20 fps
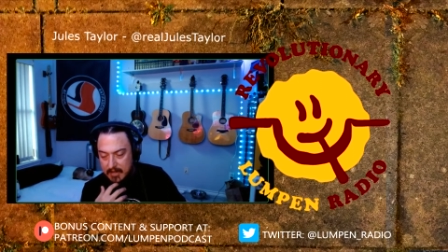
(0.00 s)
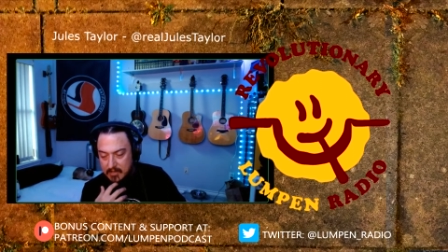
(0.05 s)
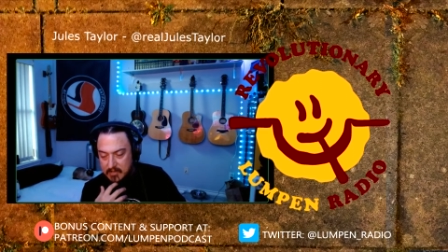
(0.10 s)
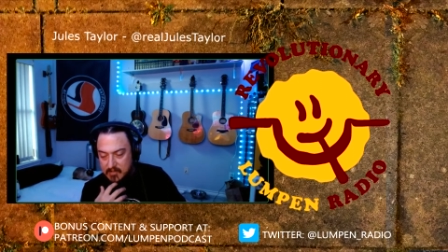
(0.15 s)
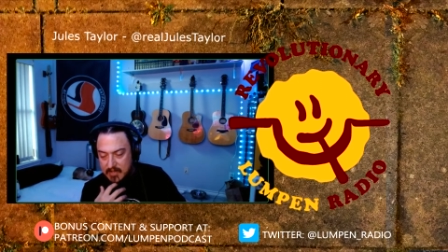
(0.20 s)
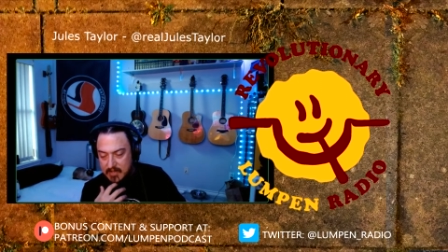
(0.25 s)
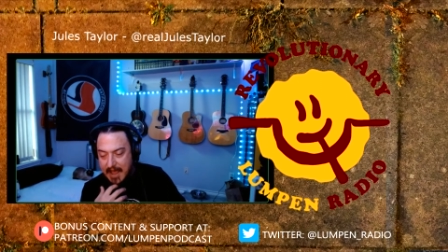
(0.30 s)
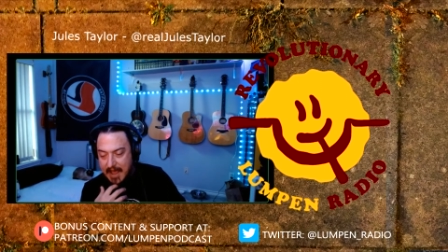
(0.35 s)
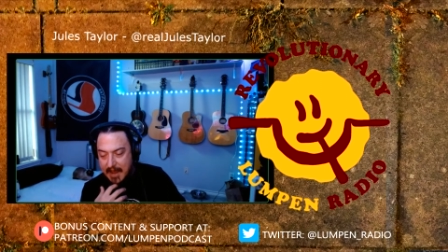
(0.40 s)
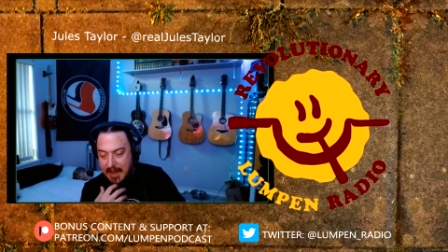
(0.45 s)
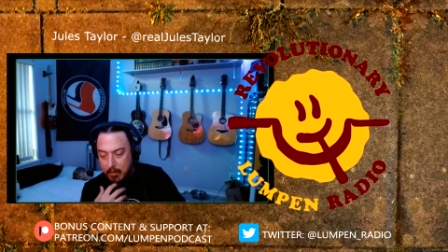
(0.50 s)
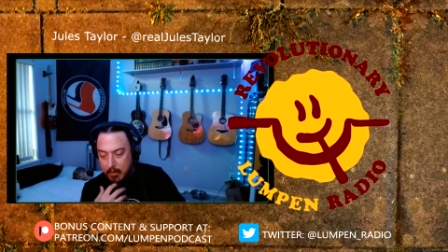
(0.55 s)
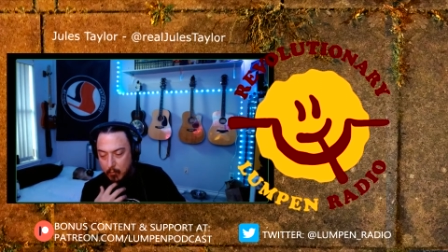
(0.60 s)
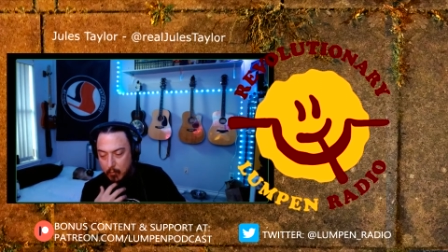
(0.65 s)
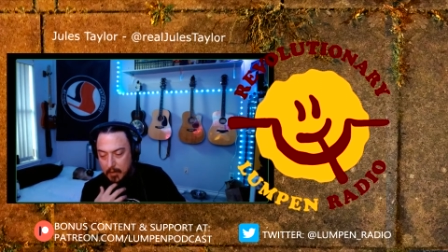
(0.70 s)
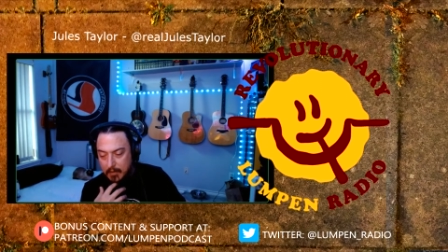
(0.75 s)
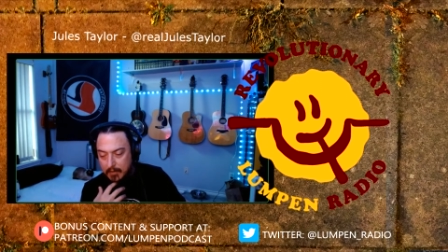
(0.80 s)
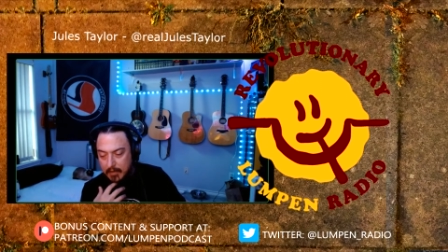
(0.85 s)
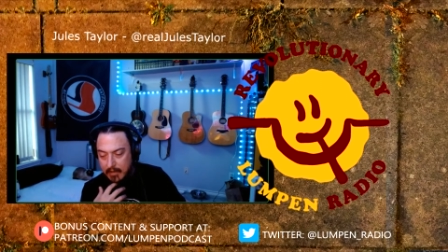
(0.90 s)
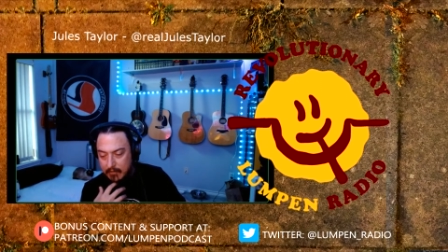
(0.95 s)
It's sad on
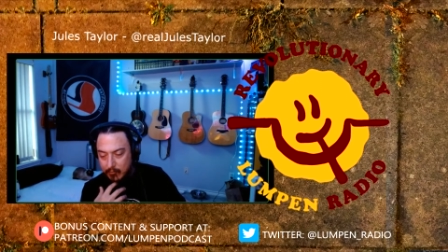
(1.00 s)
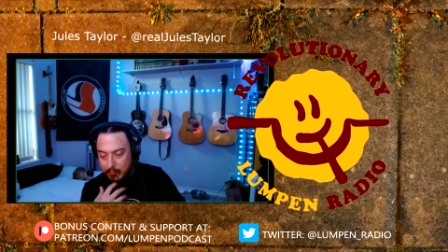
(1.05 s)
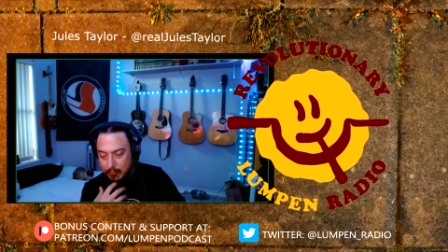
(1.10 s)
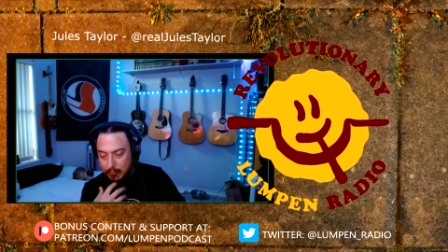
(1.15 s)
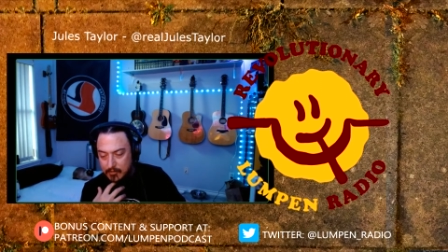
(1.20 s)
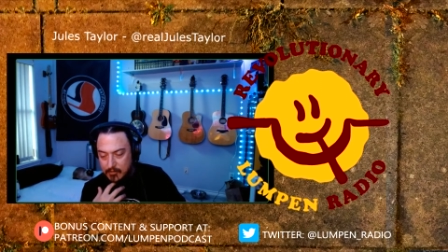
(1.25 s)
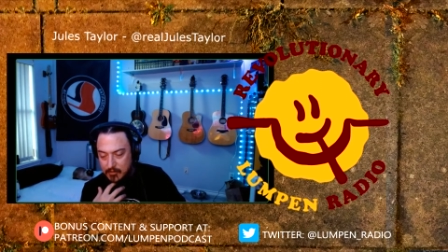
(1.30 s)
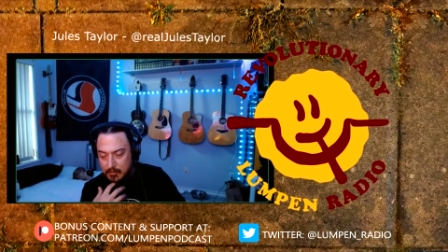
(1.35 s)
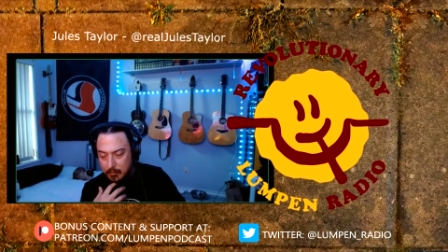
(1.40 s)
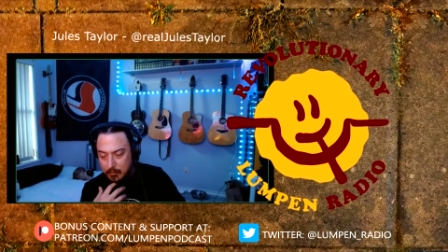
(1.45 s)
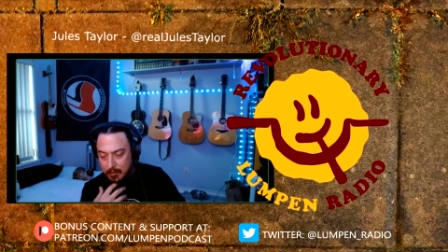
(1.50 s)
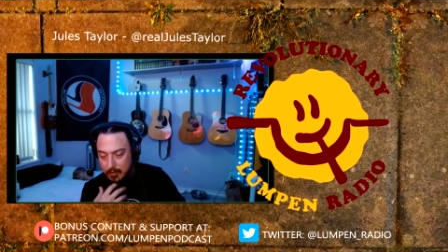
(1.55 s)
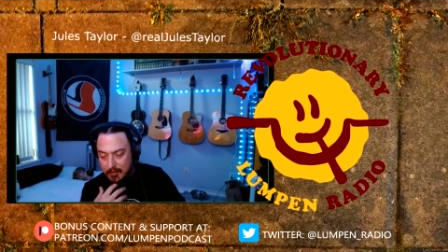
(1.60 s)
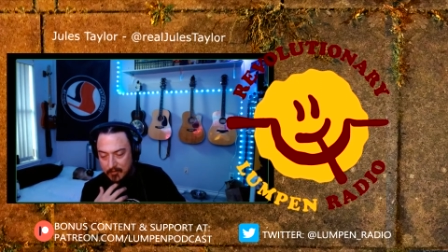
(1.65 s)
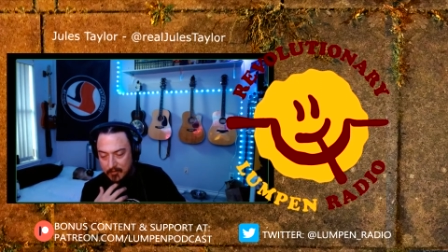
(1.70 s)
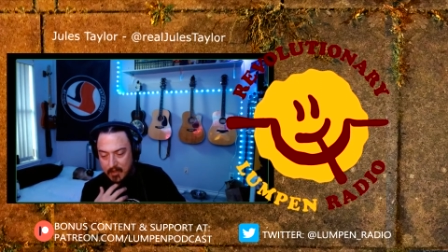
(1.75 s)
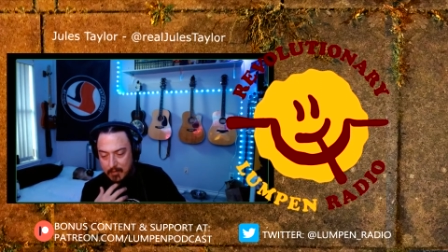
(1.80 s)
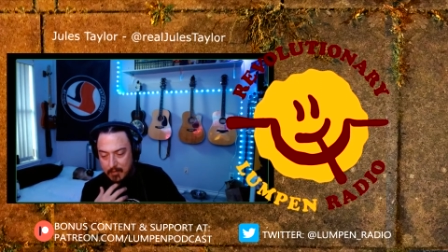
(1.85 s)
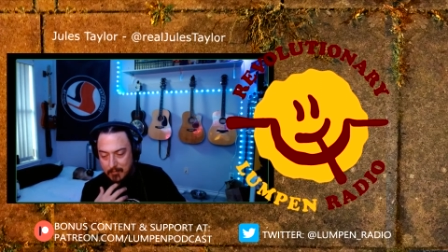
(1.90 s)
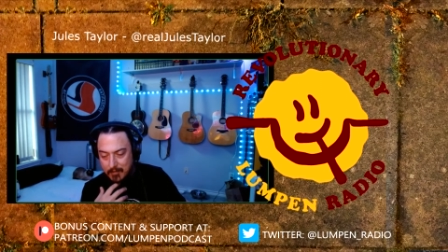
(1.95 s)
one level because you look at
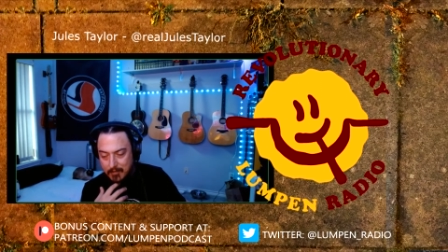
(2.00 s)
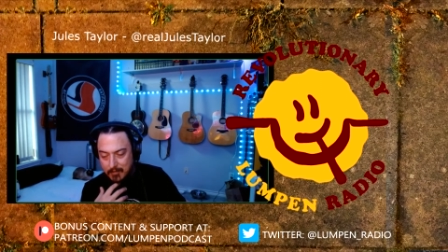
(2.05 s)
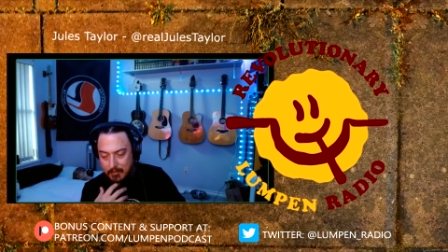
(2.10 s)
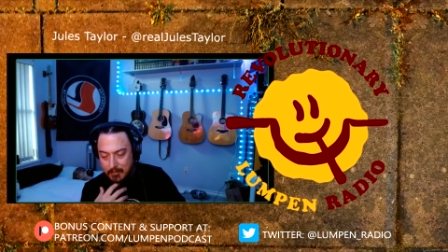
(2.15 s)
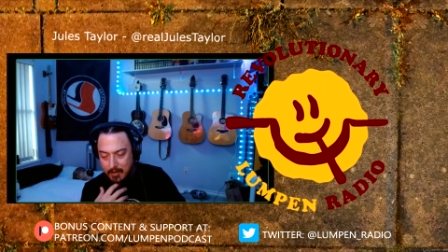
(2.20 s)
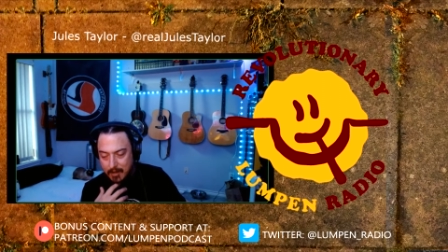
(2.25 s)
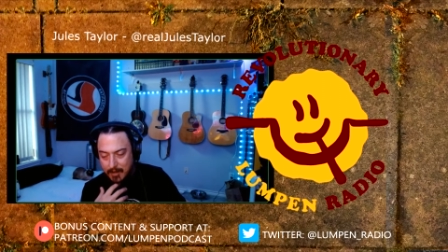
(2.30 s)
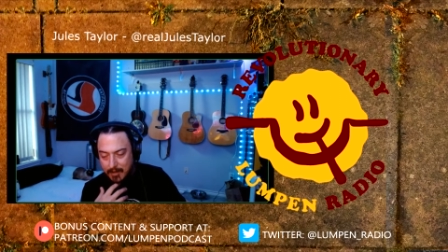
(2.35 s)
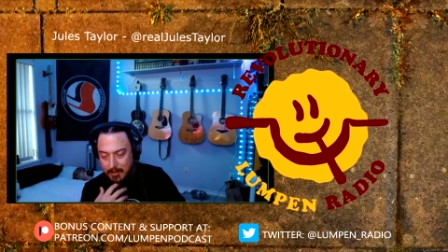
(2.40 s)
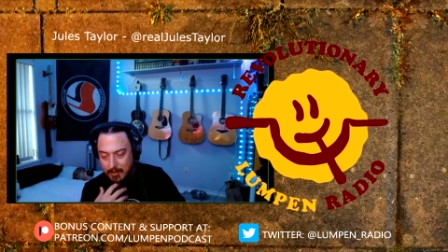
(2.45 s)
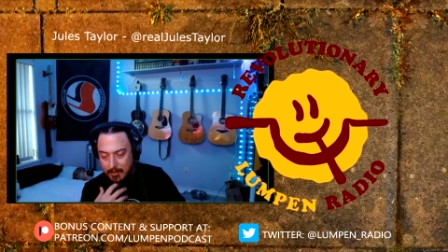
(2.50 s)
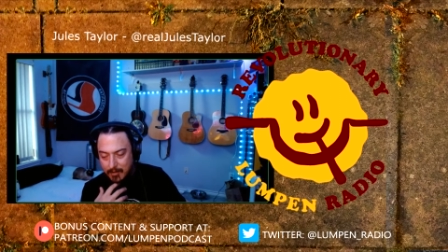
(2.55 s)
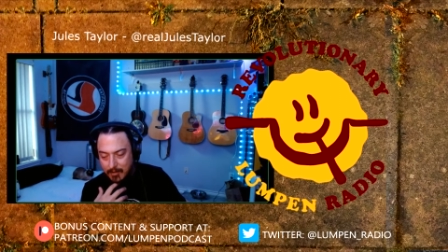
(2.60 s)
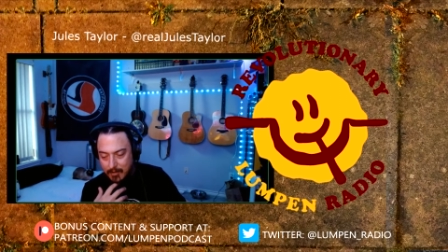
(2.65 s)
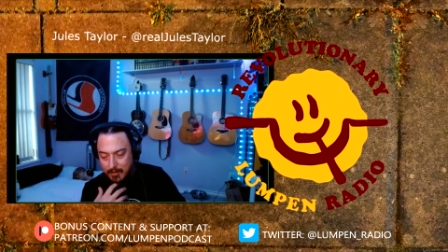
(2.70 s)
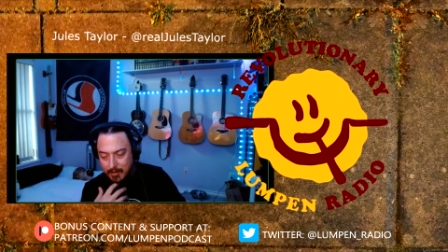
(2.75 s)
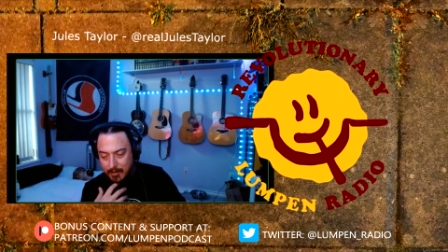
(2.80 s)
them and